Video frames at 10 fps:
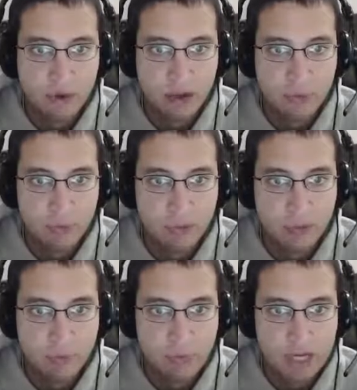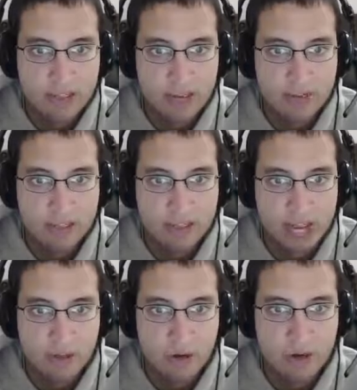with the boss having
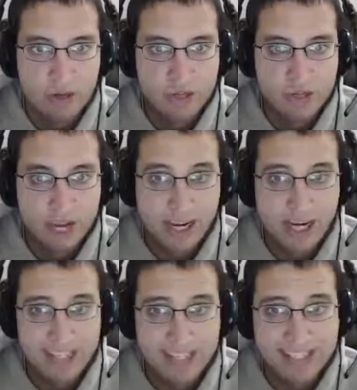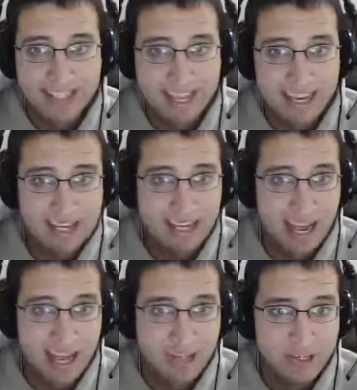attack bar reduction and glancing hit,
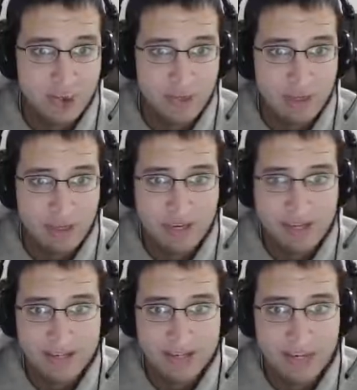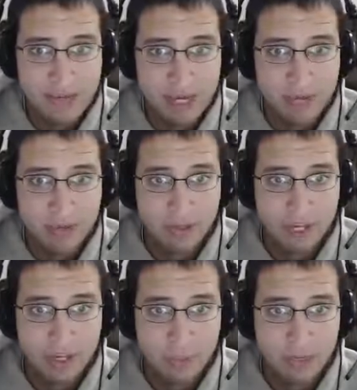I don't think he's going to be able to
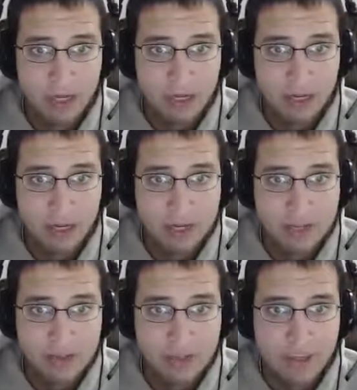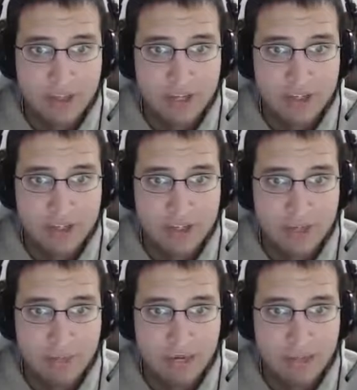kill me. So I think it's just going to
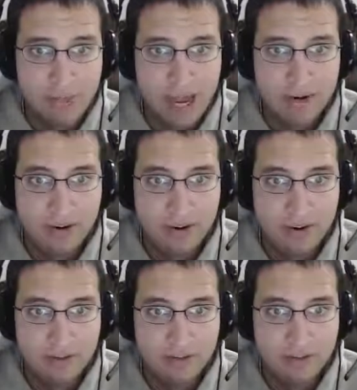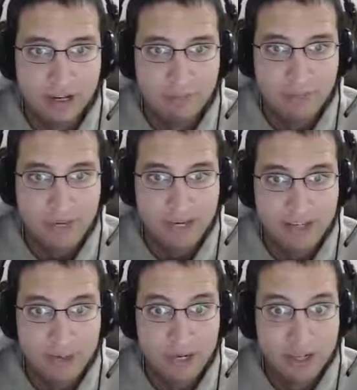be a matter of me
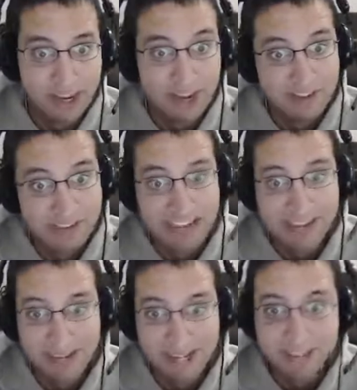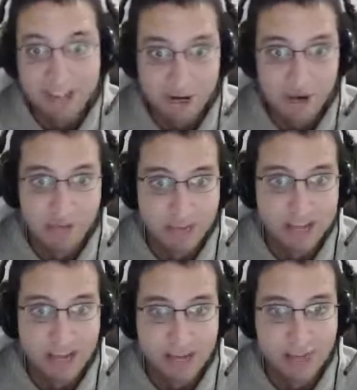doing enough damage over
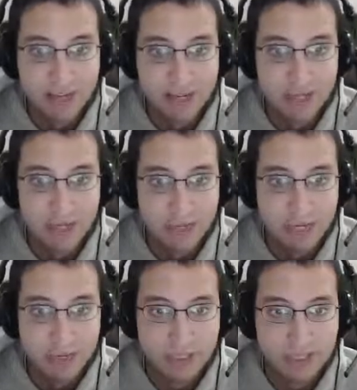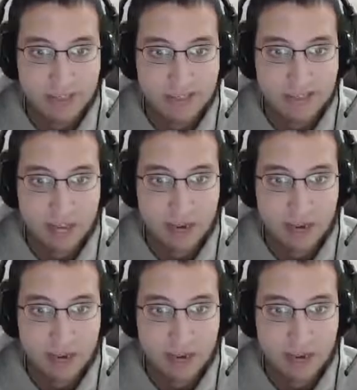time that I should be able to get this down.